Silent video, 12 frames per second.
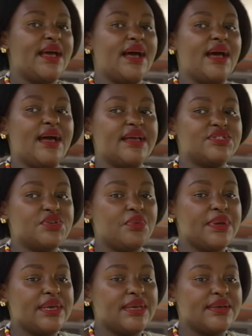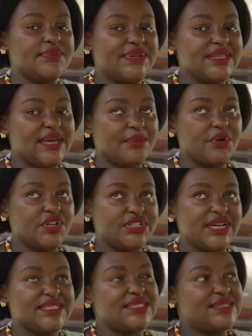Uh, and so we, we did that
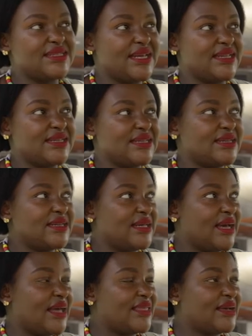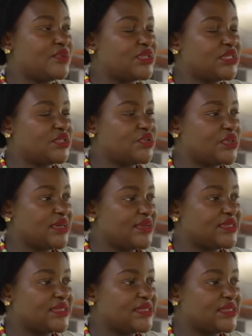project in, I think it was in
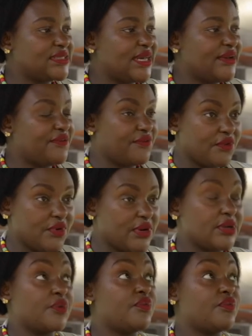2004, uh,